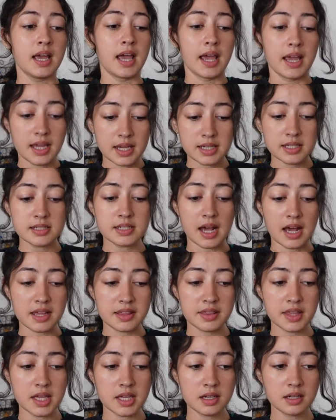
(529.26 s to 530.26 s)
And I
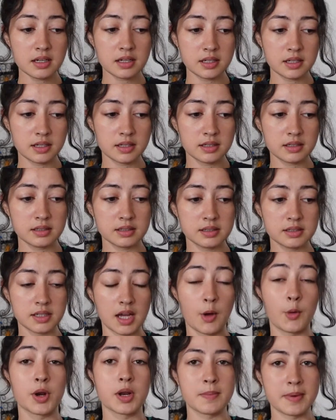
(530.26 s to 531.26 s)
think
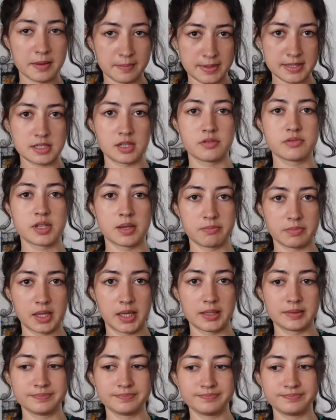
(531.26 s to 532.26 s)
I want to make myself
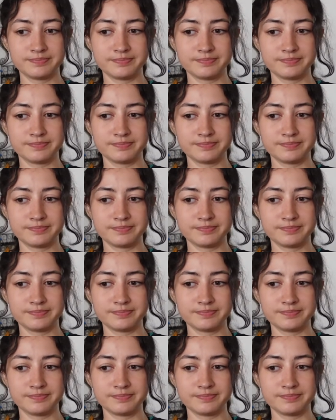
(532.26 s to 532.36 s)
something.